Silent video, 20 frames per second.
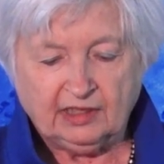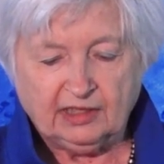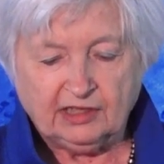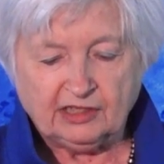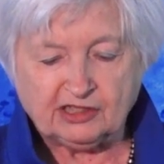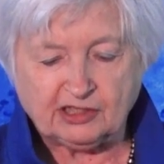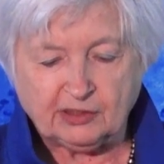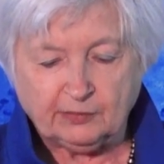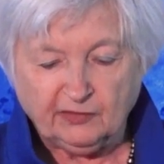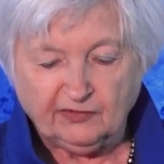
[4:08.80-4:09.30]

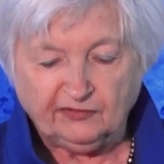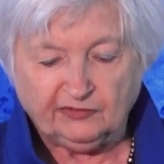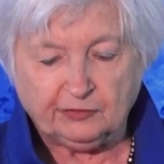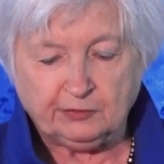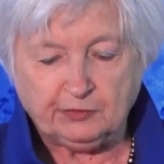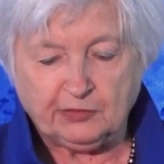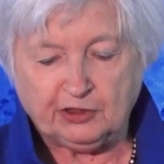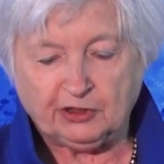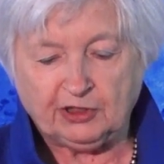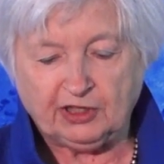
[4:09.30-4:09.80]
Some of
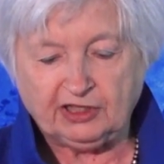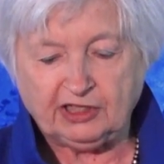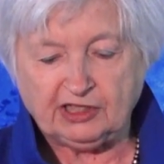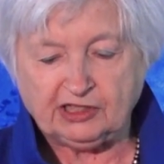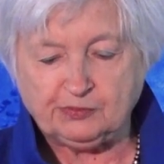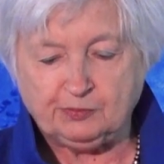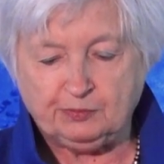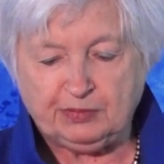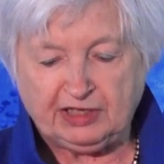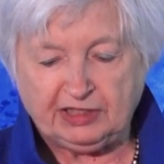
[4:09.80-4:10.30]
America's
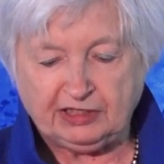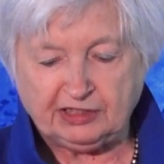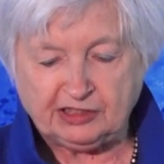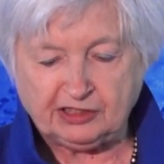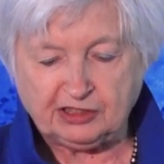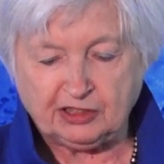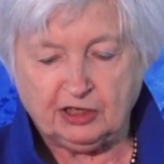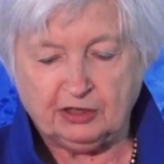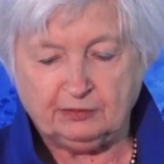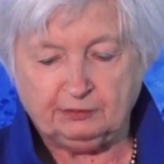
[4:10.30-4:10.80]

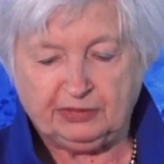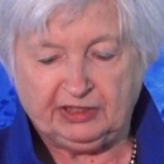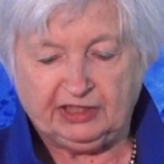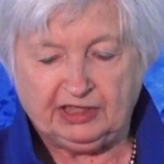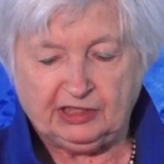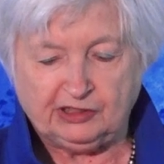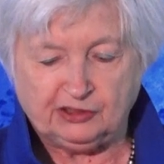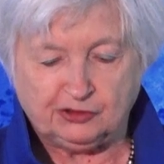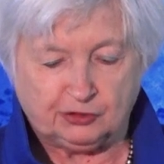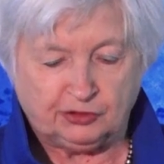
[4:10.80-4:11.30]
biggest
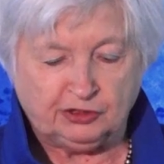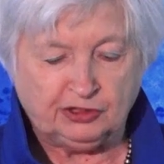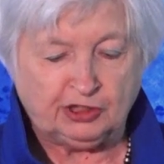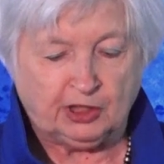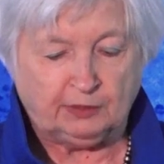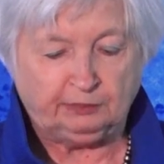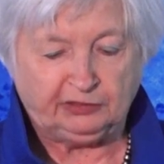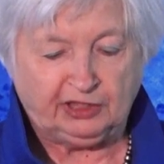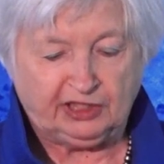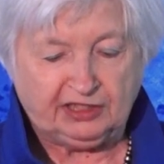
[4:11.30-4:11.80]
companies are
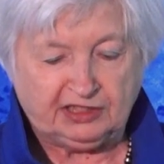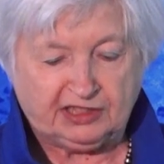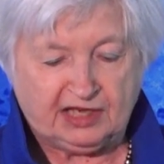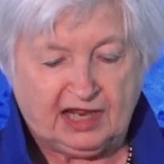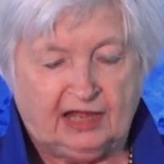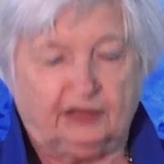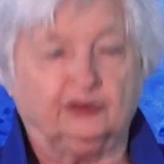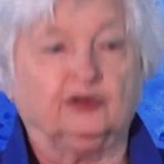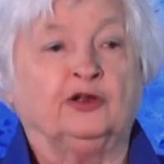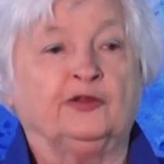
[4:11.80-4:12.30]
doubling
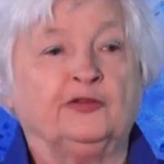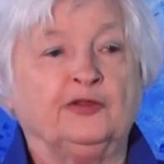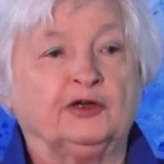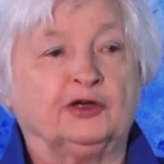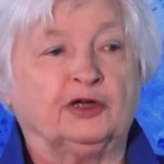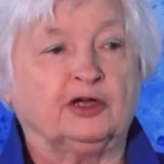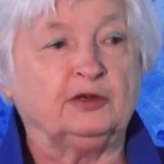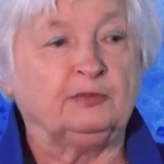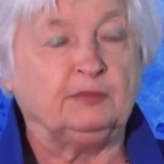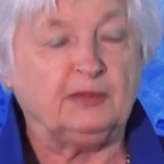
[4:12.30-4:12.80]
down on their
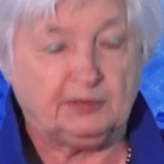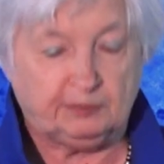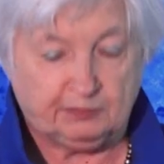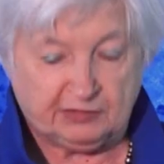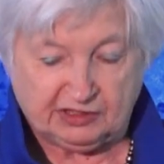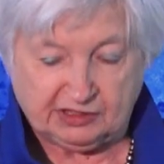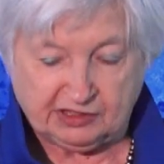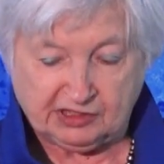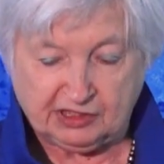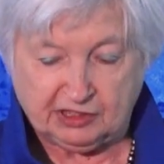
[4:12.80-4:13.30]

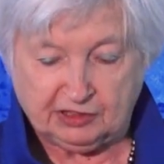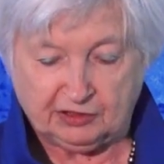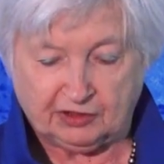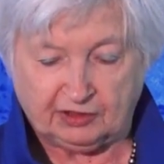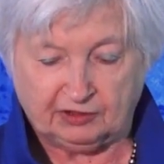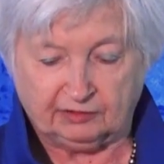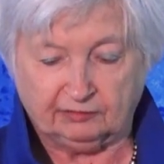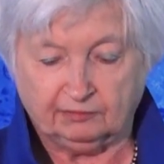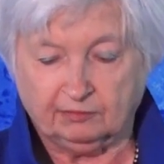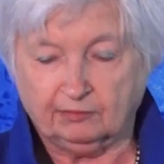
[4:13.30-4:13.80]
commitments here.
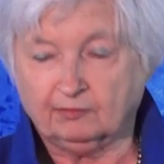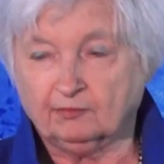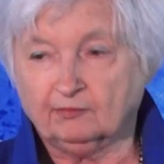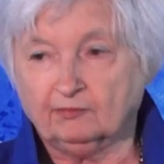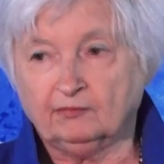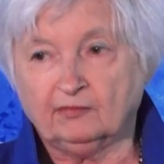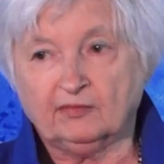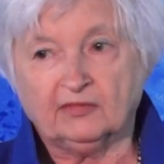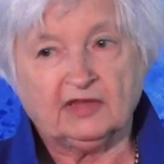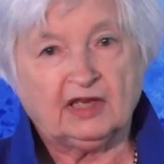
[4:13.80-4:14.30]

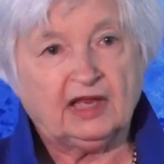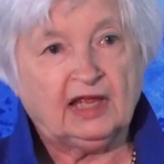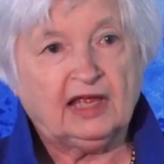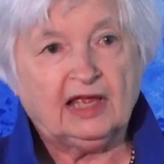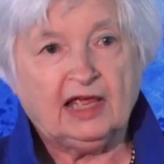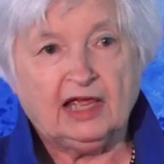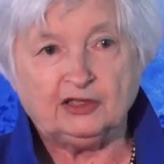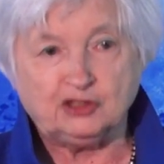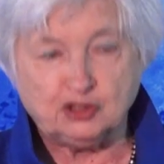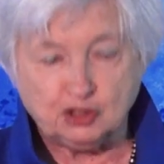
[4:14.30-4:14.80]

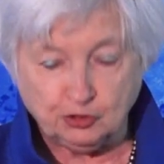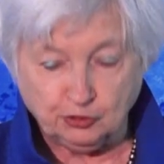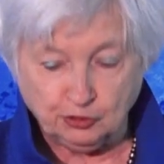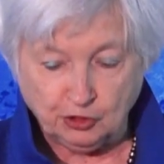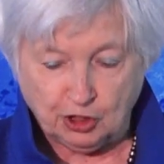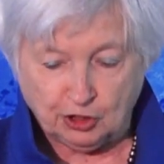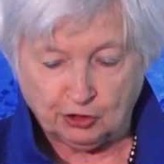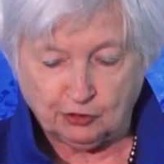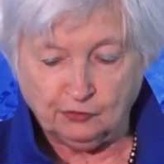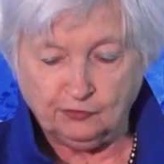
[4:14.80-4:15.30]
As you
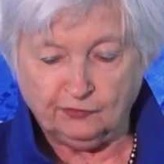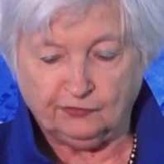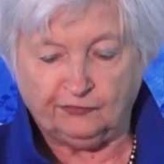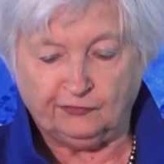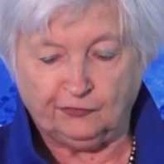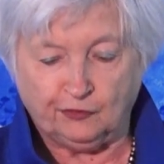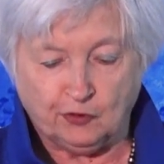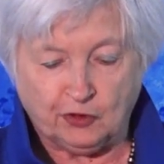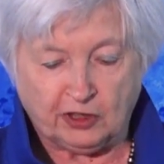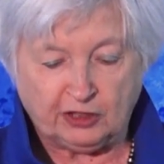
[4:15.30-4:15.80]
know,
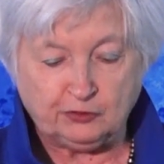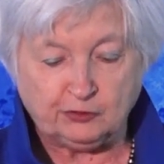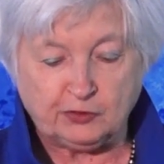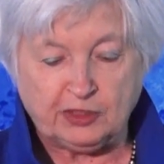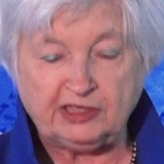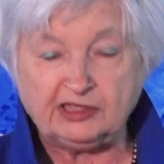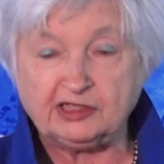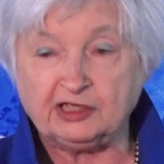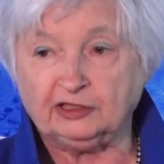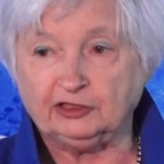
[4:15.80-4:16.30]
Ford
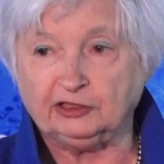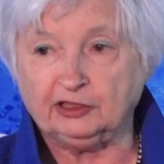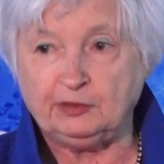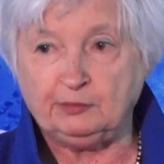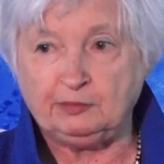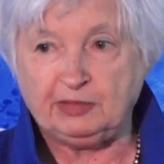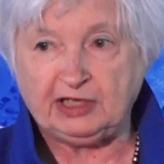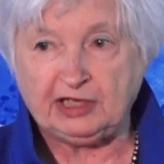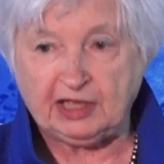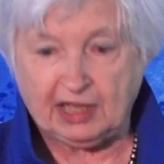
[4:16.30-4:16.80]
recently
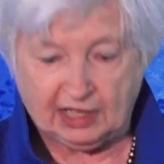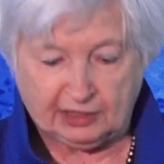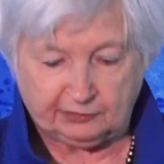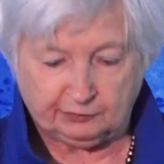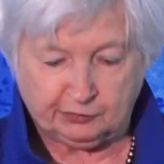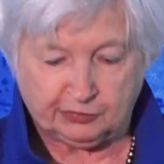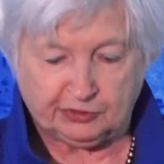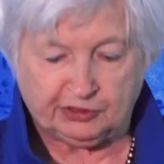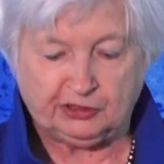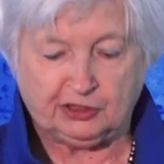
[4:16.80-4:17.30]
began
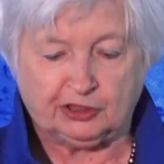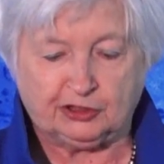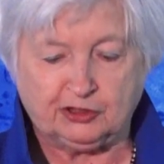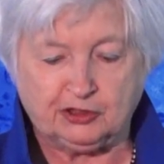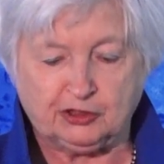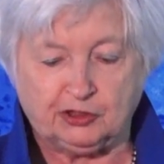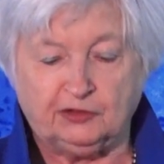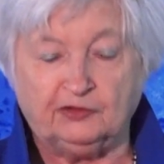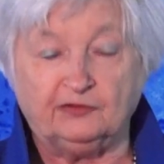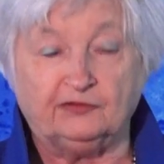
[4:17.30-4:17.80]

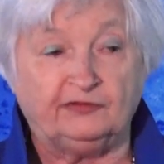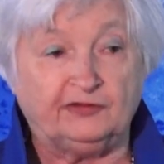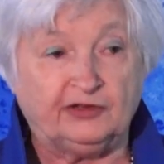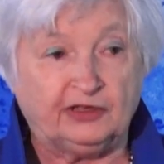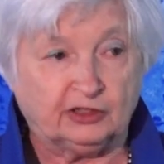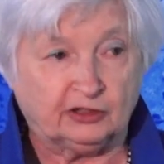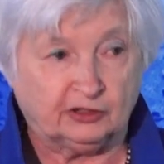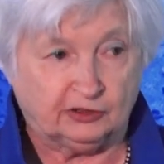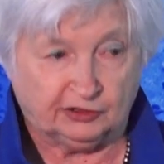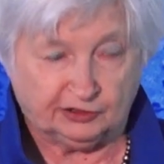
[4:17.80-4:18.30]
production of
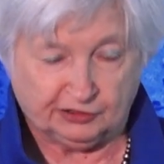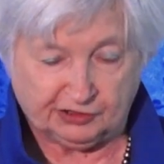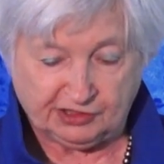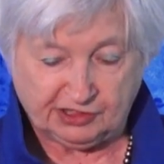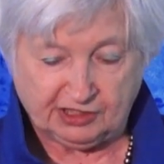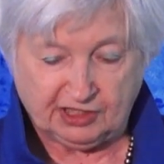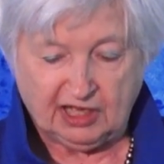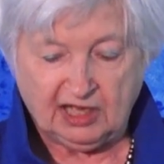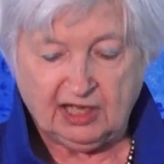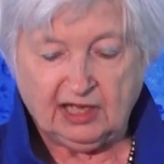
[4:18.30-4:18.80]
vehicles
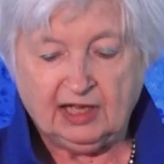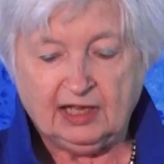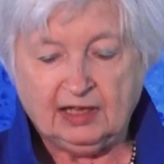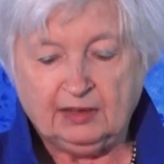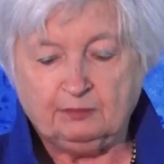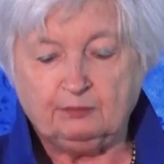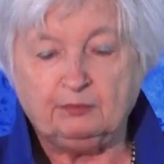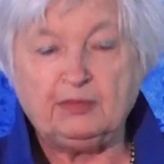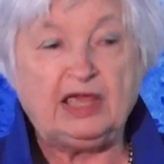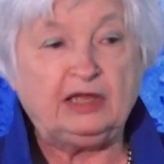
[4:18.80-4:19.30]

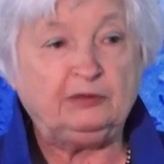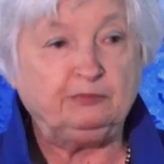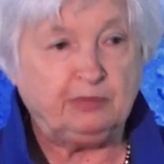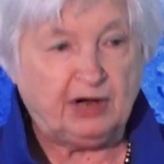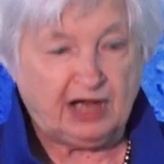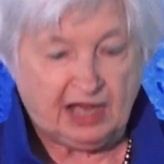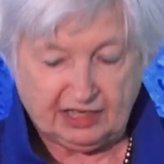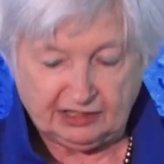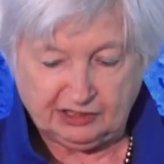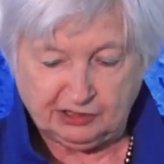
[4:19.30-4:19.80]
made
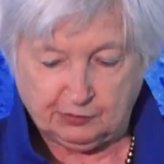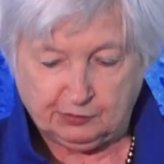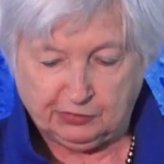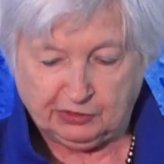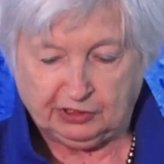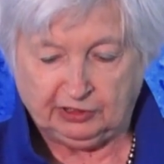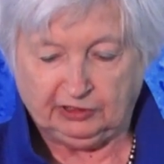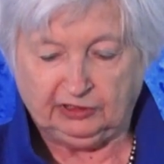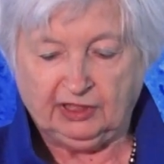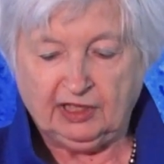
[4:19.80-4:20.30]

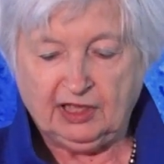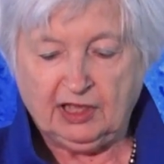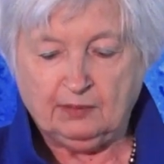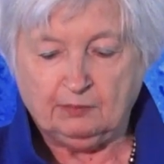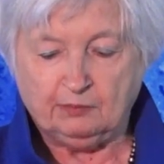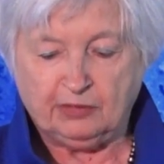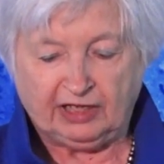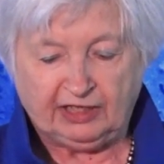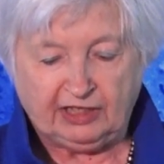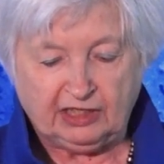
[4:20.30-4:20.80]
possible
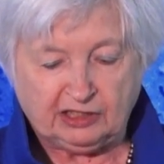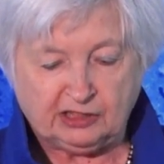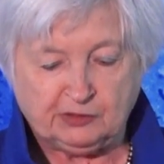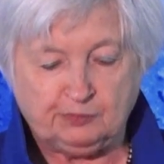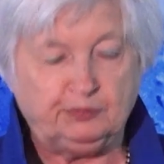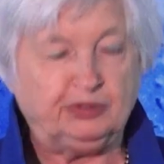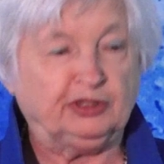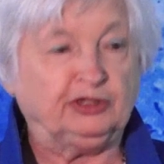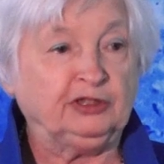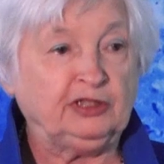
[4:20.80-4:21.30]
by its
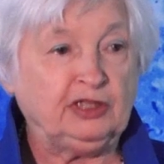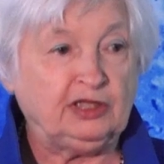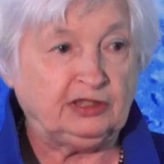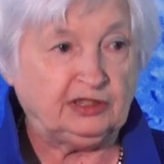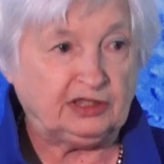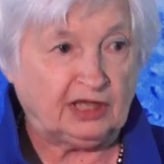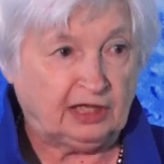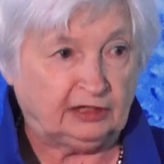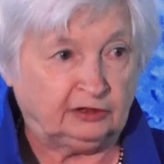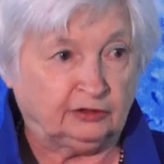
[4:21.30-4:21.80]

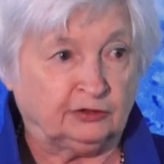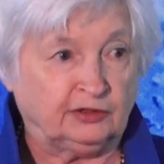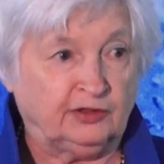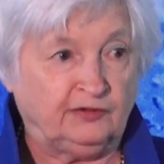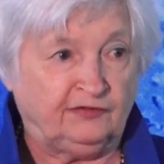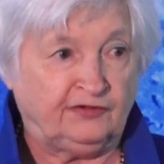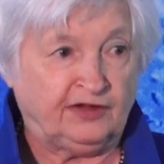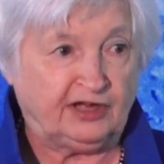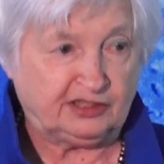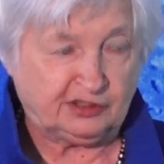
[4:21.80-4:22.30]
billion-dollar
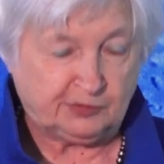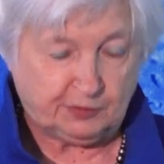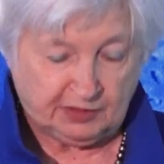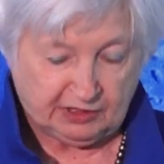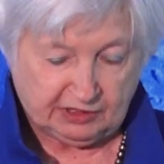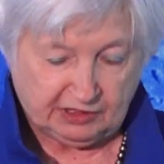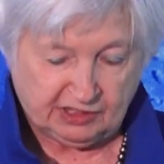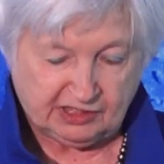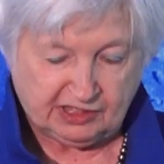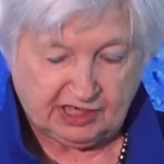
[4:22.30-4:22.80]

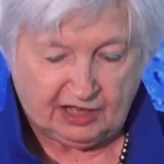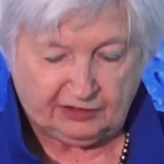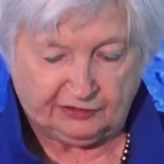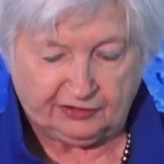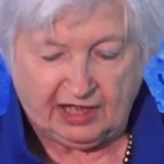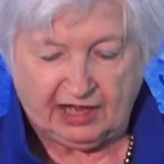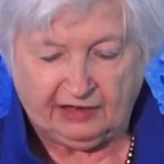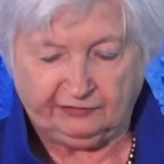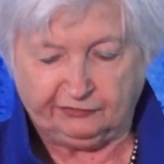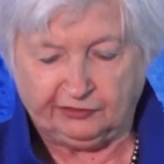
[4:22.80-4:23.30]
investment in South
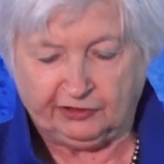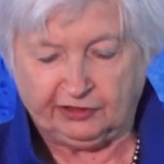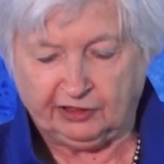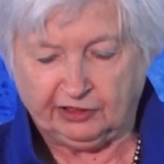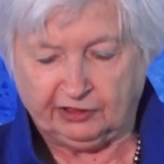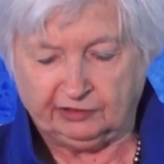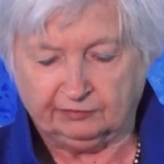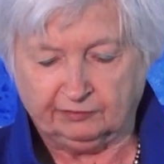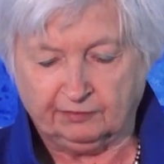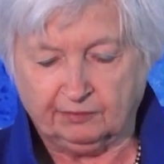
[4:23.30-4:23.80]

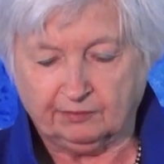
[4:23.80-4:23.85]
Africa.